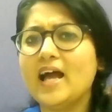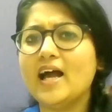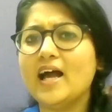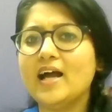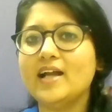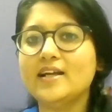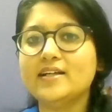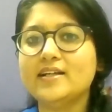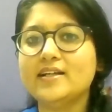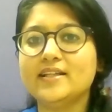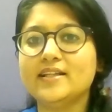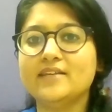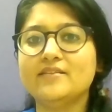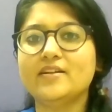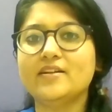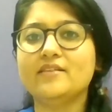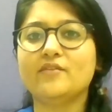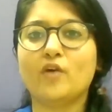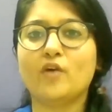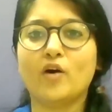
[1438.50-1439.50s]
and they
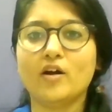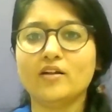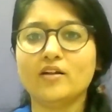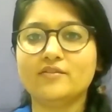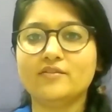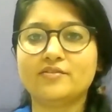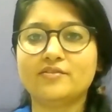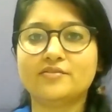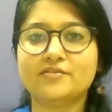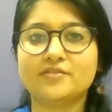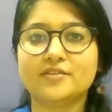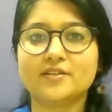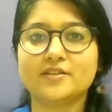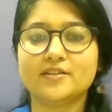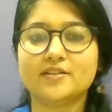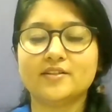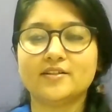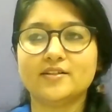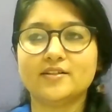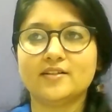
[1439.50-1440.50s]
will evolve.
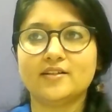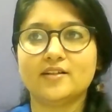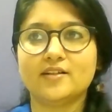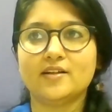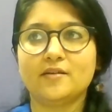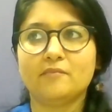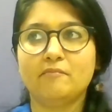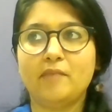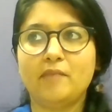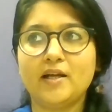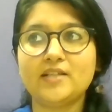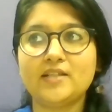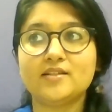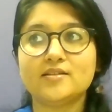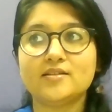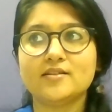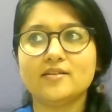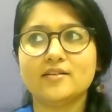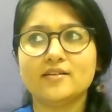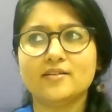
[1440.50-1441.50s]

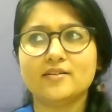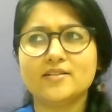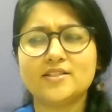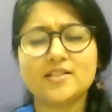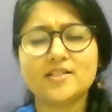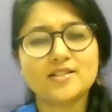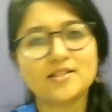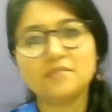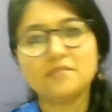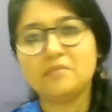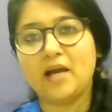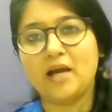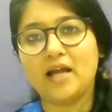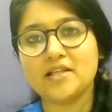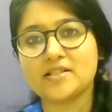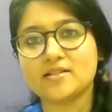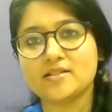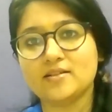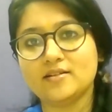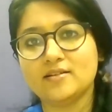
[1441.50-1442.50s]
But just
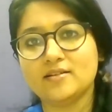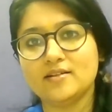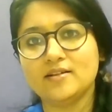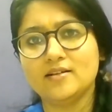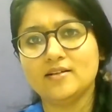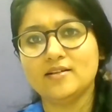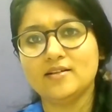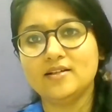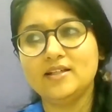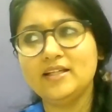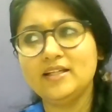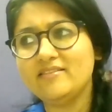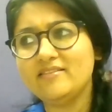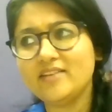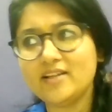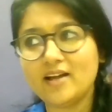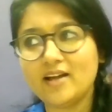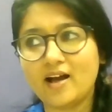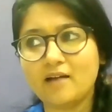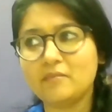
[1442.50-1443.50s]
imagine living